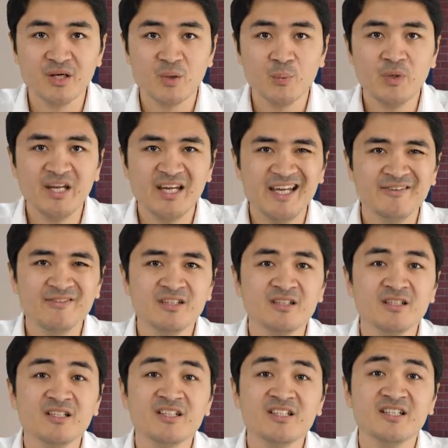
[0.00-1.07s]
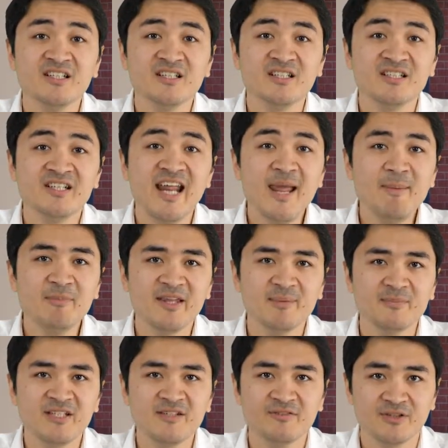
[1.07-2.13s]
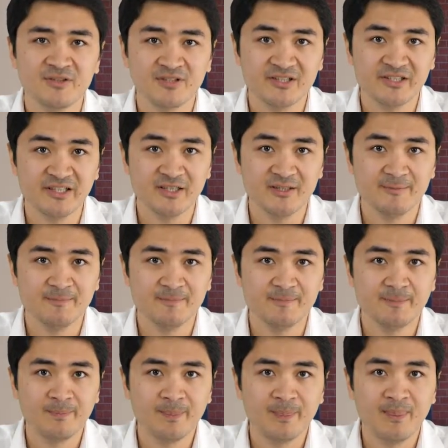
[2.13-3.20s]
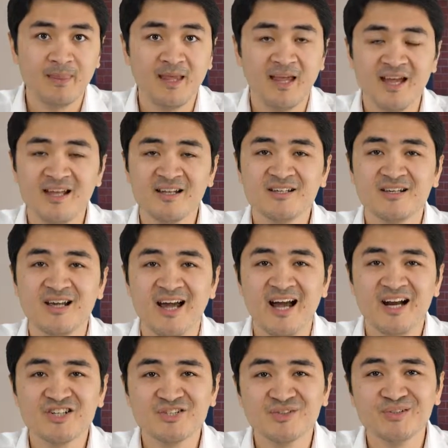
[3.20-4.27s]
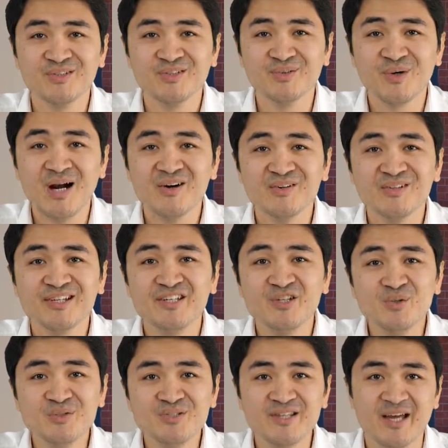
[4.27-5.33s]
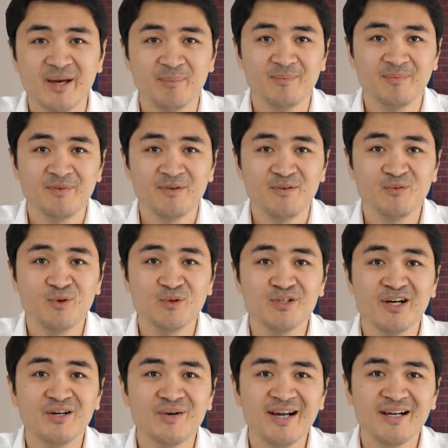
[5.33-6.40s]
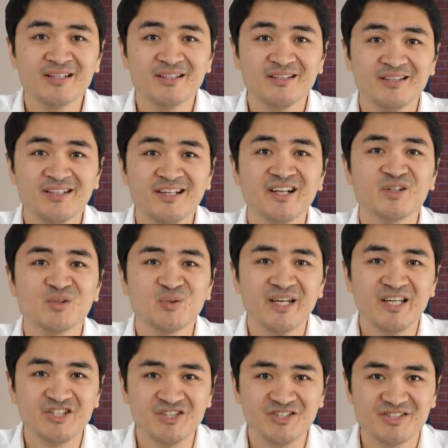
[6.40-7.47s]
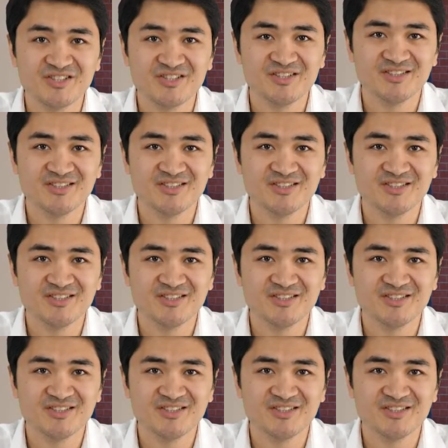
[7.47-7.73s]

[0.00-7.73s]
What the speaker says: We even name them differently and actually rarely use them for direct calculations.